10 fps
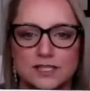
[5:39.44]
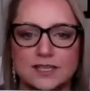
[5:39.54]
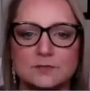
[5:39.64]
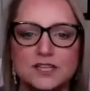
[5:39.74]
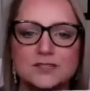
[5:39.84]

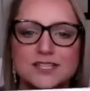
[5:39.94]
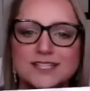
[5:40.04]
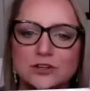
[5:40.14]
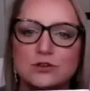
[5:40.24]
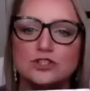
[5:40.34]
Sometimes
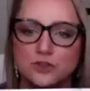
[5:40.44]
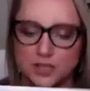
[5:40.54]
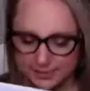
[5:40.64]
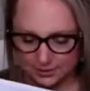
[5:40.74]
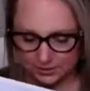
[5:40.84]
the 0
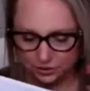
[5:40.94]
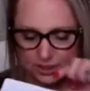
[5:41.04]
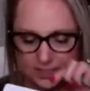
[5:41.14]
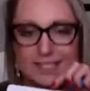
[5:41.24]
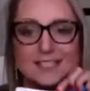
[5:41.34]
tricks
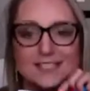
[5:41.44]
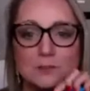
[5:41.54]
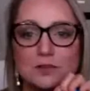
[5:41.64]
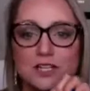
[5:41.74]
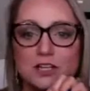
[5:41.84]
kids
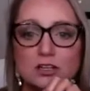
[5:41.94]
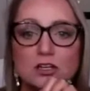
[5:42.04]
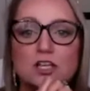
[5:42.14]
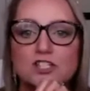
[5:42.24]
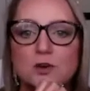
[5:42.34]
up a little,
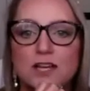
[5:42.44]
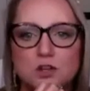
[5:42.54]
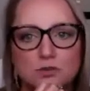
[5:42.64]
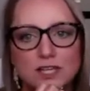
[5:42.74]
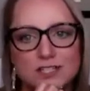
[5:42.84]
so I
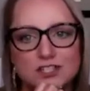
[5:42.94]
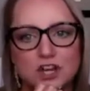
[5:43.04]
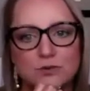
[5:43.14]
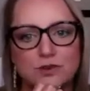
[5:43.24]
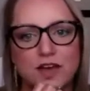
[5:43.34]
don't like to
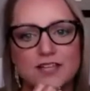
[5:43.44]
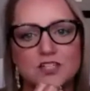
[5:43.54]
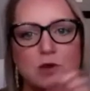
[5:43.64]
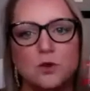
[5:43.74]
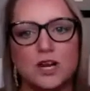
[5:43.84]
start with
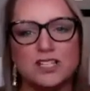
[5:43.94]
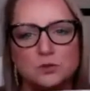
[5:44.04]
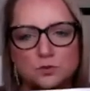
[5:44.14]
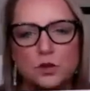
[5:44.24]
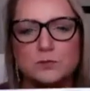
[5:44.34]
that. So I wanted
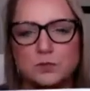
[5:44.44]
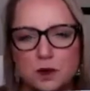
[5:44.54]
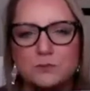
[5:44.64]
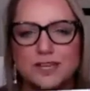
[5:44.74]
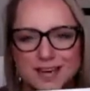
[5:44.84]
to warm you
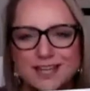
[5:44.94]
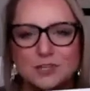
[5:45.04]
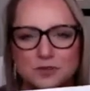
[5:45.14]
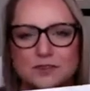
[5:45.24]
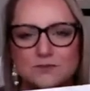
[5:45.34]
up and get
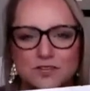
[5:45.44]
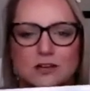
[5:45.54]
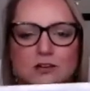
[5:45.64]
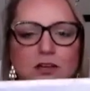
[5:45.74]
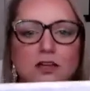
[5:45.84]
you in the
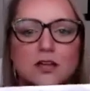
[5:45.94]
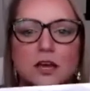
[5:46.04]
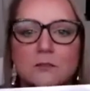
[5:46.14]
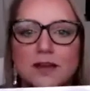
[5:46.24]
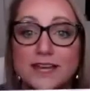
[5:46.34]
feel.
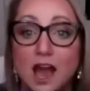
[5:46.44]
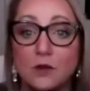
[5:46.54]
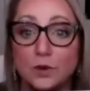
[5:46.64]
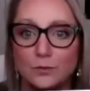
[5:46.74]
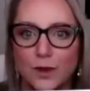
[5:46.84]
But
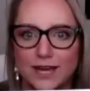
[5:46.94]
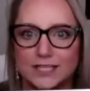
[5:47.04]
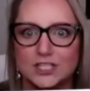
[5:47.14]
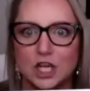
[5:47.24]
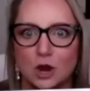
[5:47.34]
now we're
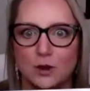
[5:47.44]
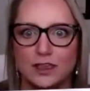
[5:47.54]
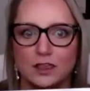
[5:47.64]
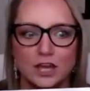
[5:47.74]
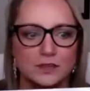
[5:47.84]
ready to go
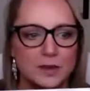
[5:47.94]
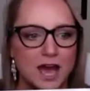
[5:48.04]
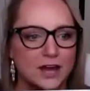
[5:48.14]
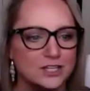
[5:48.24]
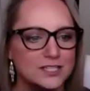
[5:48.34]
and look at the
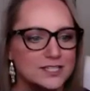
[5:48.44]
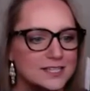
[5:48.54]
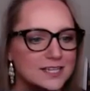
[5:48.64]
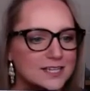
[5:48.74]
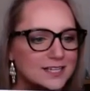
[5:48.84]

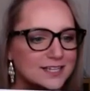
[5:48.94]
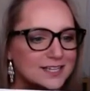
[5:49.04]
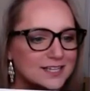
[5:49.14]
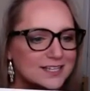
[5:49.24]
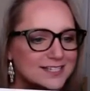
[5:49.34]
patterns.
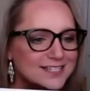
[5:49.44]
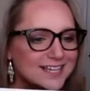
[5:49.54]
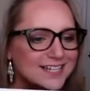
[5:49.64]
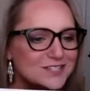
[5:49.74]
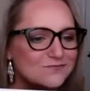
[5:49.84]

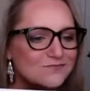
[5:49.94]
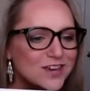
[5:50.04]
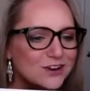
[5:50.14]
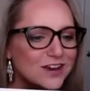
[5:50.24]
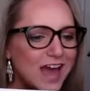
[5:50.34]
Ziad is
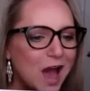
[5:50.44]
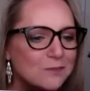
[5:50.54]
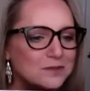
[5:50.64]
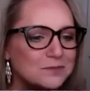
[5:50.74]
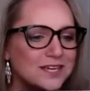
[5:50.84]
very
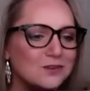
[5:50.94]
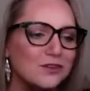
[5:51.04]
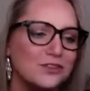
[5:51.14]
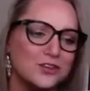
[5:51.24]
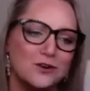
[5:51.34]
happy being
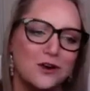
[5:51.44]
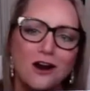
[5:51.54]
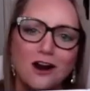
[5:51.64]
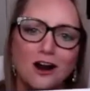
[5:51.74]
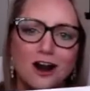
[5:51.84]
with you.
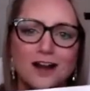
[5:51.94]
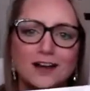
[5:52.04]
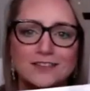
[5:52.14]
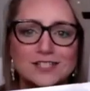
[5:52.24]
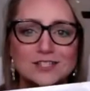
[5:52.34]

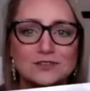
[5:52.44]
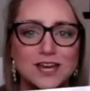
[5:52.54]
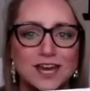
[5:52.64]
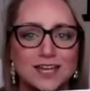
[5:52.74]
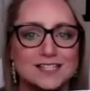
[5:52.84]
Aw, that's so
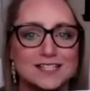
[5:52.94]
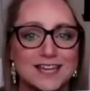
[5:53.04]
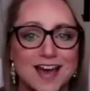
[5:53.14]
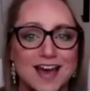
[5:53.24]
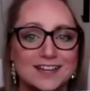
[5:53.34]
nice,
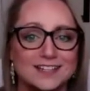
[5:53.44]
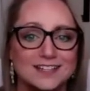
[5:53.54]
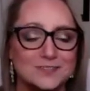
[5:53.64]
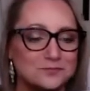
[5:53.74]
Ziad.